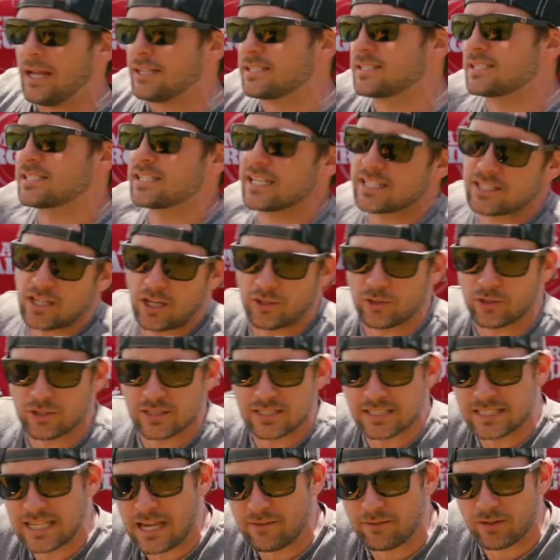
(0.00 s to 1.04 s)
at
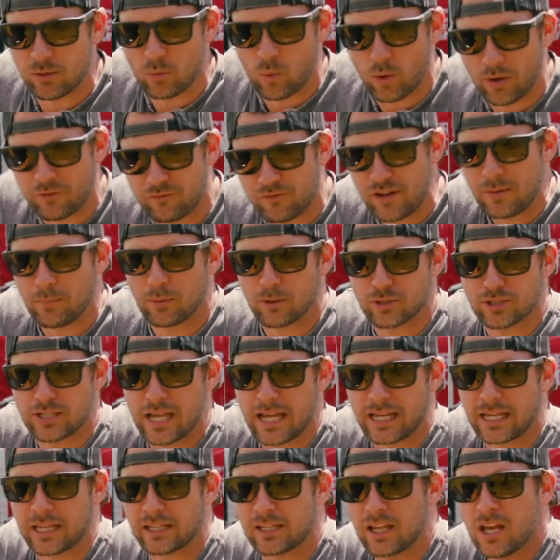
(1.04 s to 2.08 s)
671 feet per
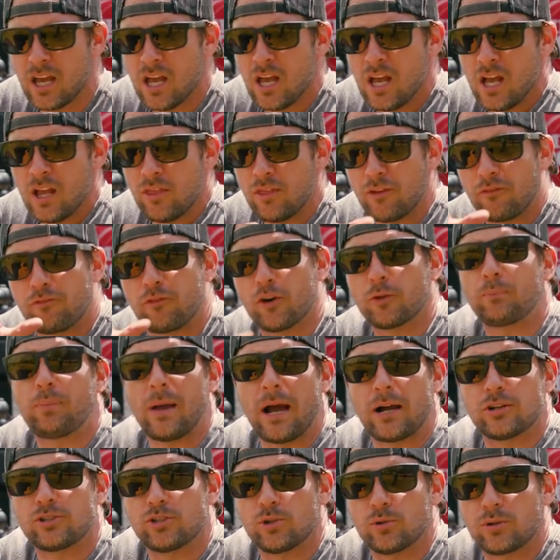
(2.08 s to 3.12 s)
second, the
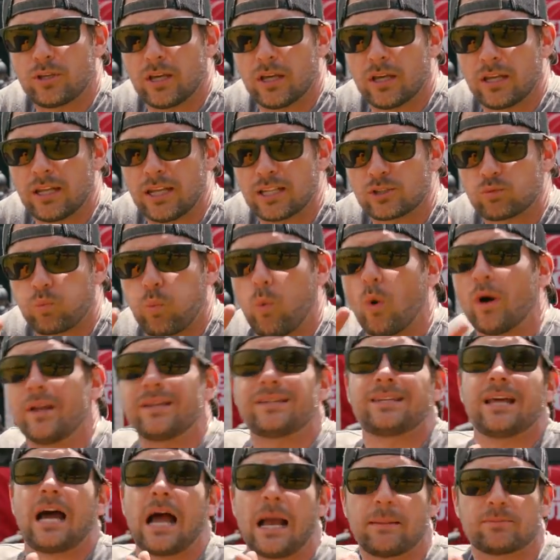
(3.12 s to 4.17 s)
foot-pounds you get is
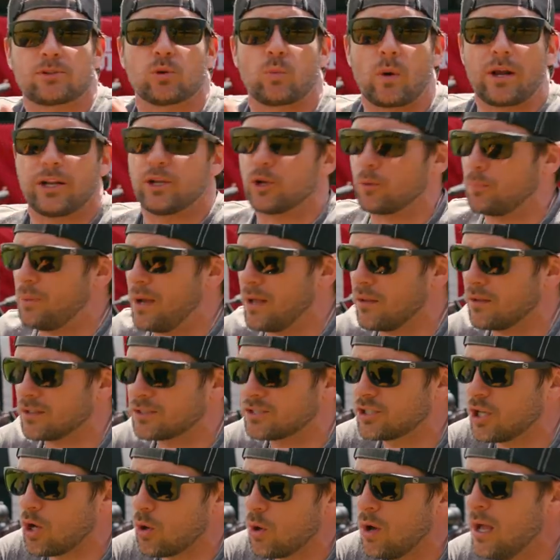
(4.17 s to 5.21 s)
1 times the weight of your pellet.
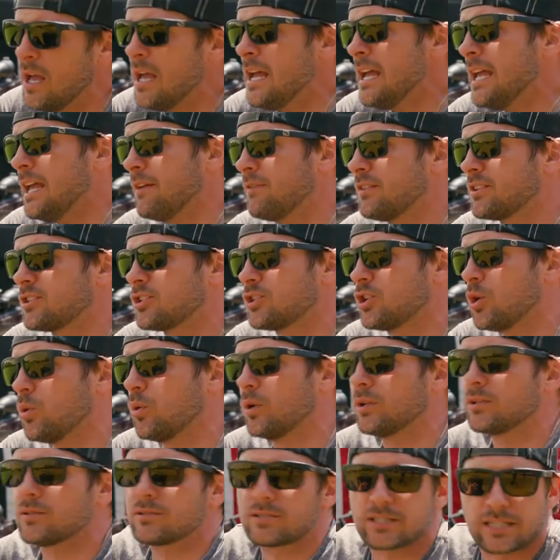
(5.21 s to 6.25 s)
So if it's
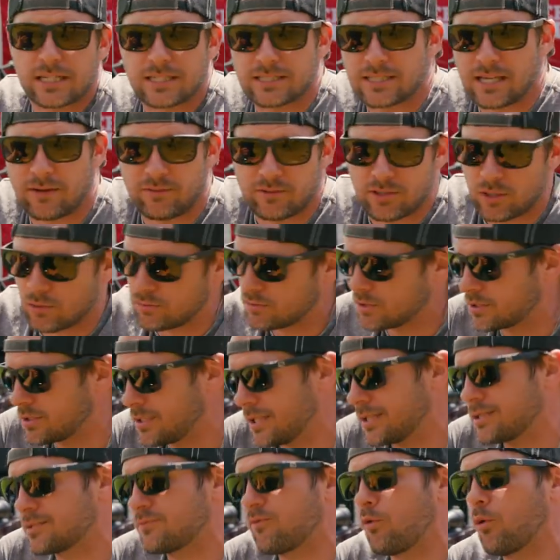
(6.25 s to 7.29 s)
doing
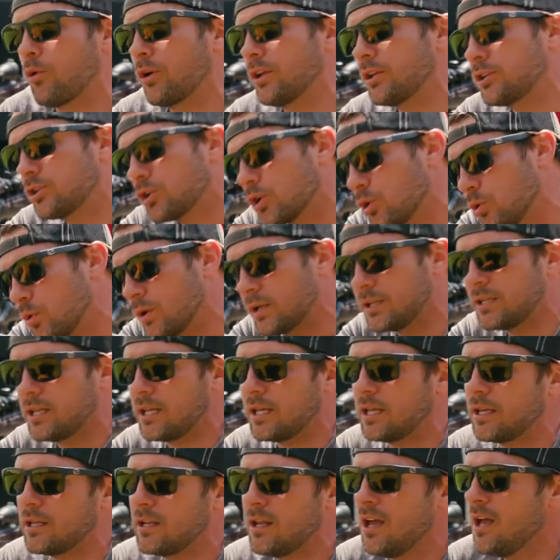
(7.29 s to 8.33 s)
642 it
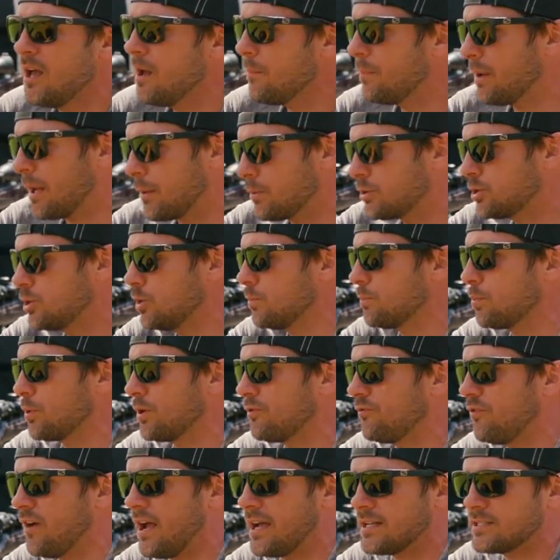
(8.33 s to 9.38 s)
did, but I was shooting
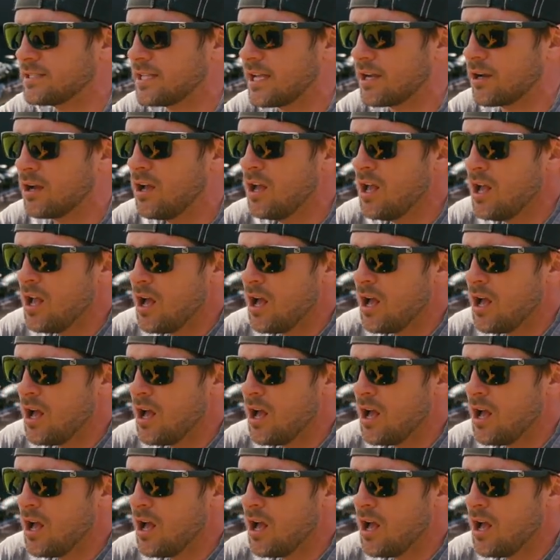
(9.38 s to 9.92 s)
pretty fast there.